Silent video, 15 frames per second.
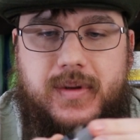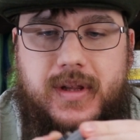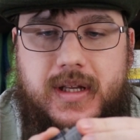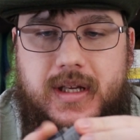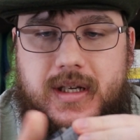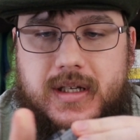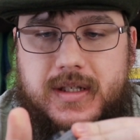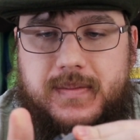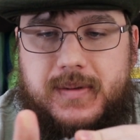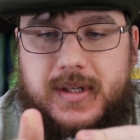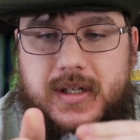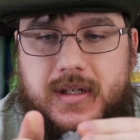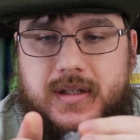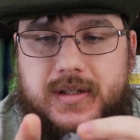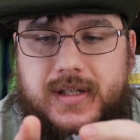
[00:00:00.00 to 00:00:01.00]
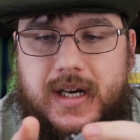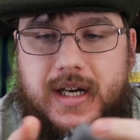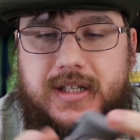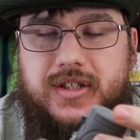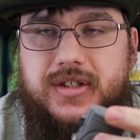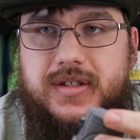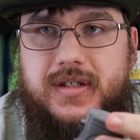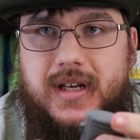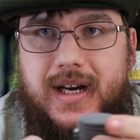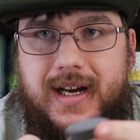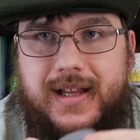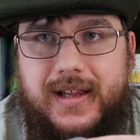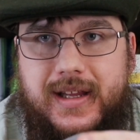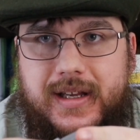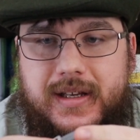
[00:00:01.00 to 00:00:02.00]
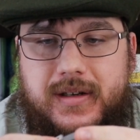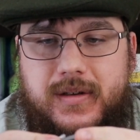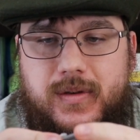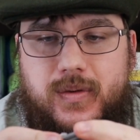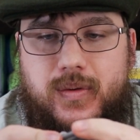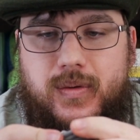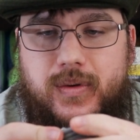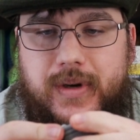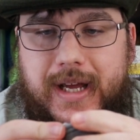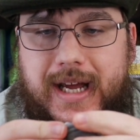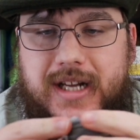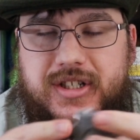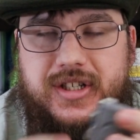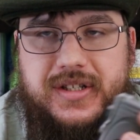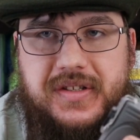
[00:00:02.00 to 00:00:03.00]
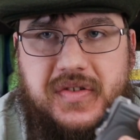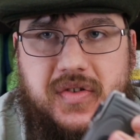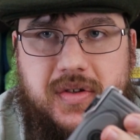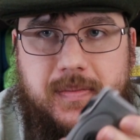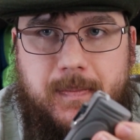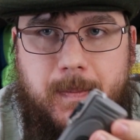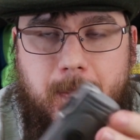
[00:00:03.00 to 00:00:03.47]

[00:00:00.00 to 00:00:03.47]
with these because I just, I like cool gadgets.